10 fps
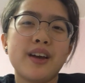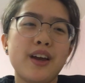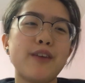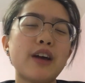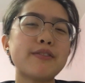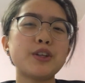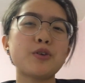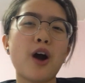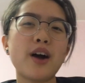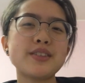if you have a new
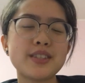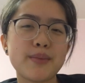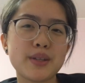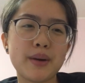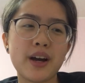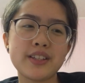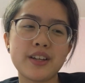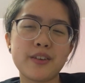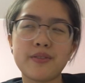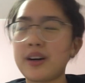concept about
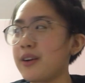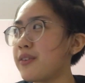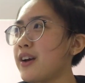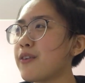Identity 5,